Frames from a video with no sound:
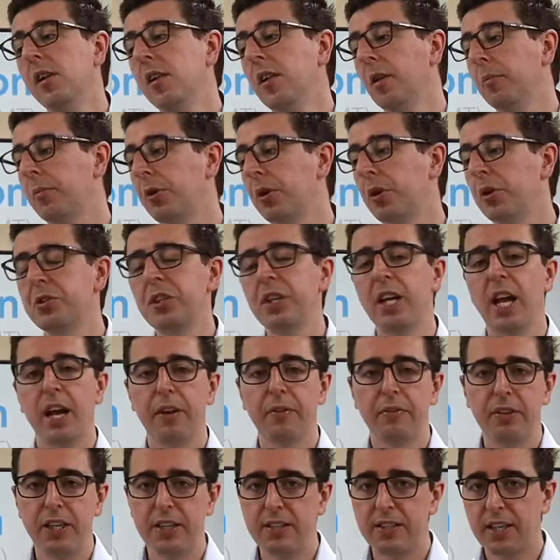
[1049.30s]
but also you have
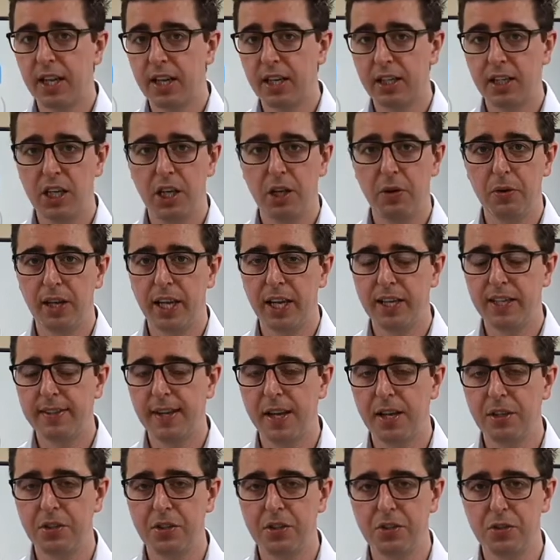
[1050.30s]
these kind of Q&A
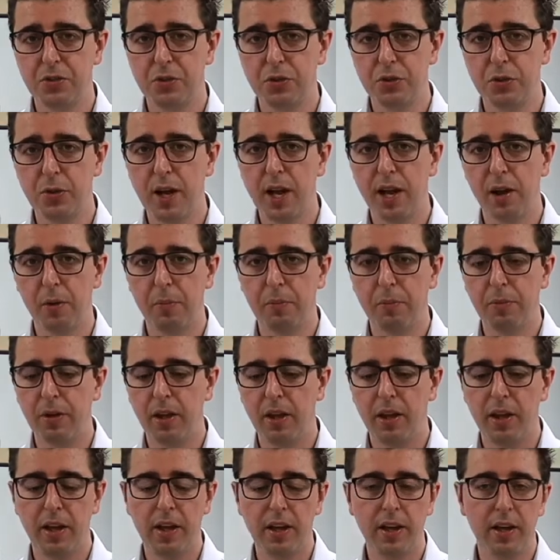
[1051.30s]
sessions to help
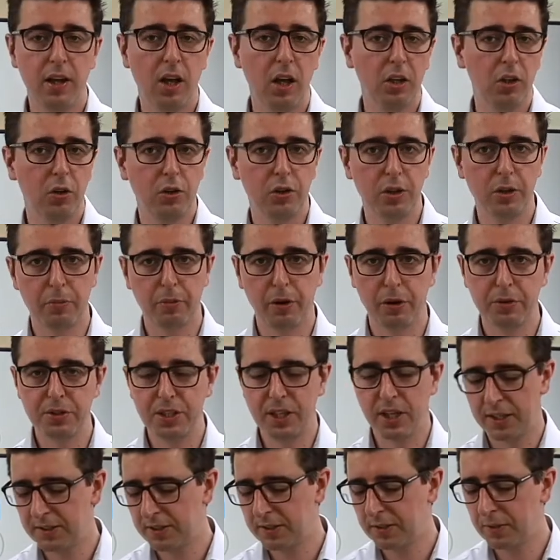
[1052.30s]
along the
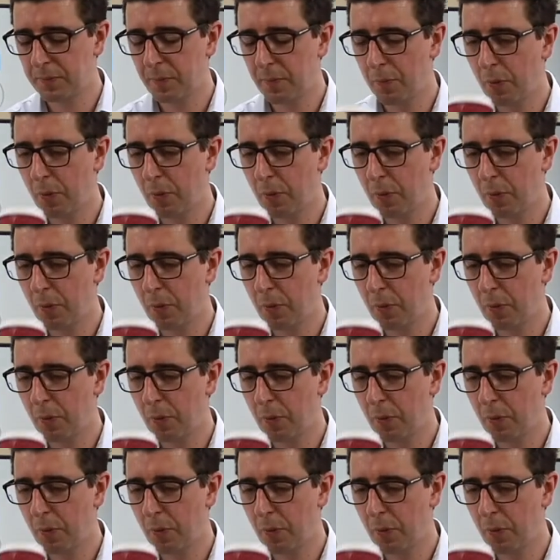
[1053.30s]
process.